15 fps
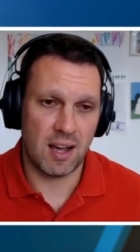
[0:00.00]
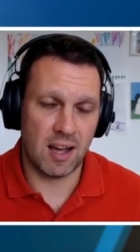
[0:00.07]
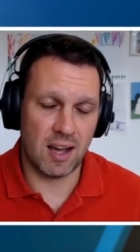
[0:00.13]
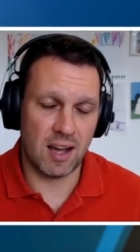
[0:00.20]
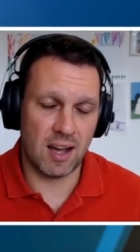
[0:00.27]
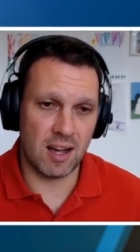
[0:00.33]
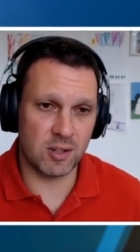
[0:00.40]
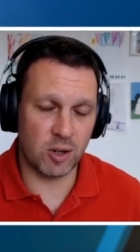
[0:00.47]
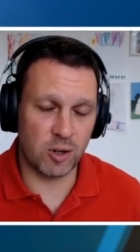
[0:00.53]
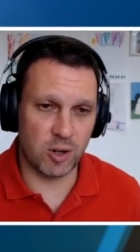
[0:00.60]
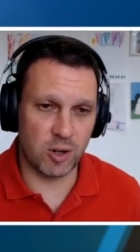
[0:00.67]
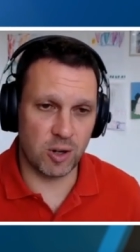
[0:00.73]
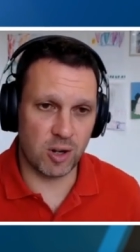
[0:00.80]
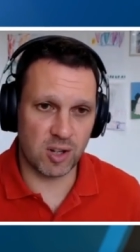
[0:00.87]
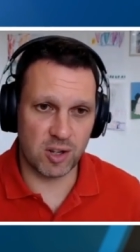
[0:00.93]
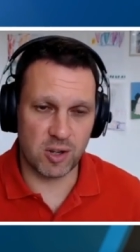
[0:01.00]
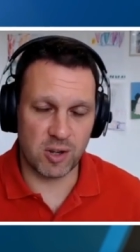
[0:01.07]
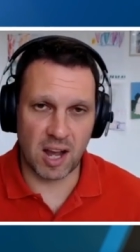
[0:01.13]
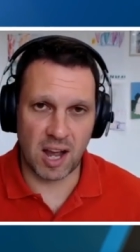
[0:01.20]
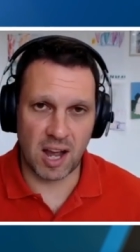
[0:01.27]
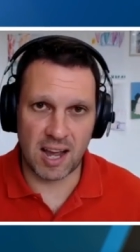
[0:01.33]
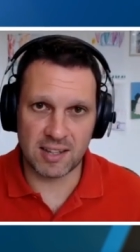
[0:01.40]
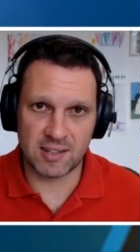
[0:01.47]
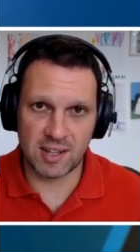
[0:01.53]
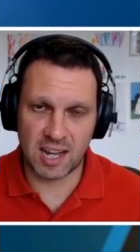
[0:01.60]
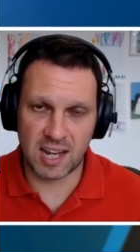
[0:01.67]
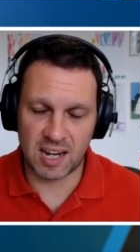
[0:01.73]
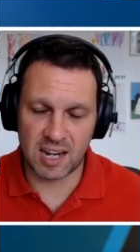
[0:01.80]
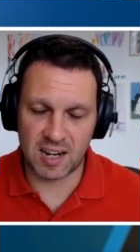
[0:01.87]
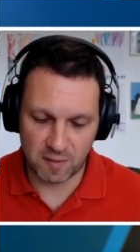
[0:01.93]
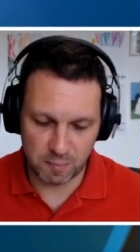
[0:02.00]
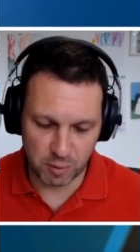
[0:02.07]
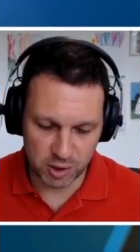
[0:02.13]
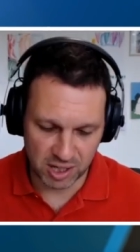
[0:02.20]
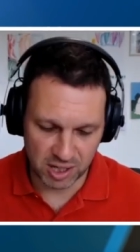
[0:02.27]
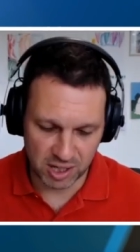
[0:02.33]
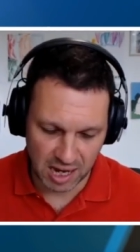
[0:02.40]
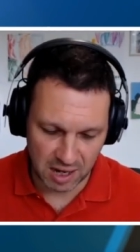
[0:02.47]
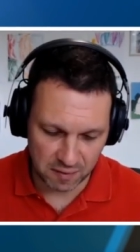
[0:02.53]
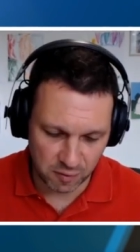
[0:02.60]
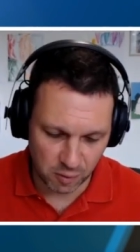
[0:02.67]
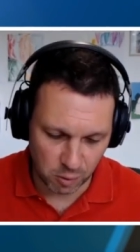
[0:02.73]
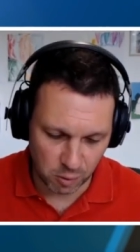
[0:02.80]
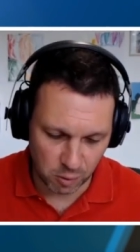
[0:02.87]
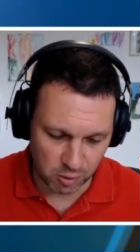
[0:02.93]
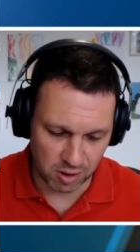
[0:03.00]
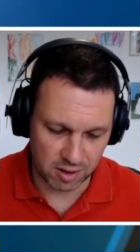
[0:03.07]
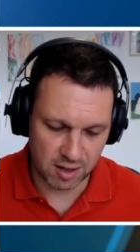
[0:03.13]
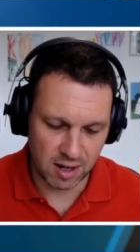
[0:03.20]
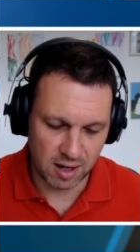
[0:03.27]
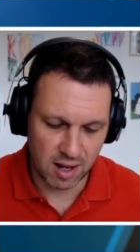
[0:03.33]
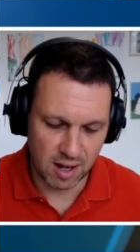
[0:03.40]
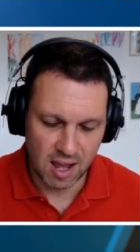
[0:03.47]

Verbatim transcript: Uh, so kudos on you guys to kind of pushing that forward.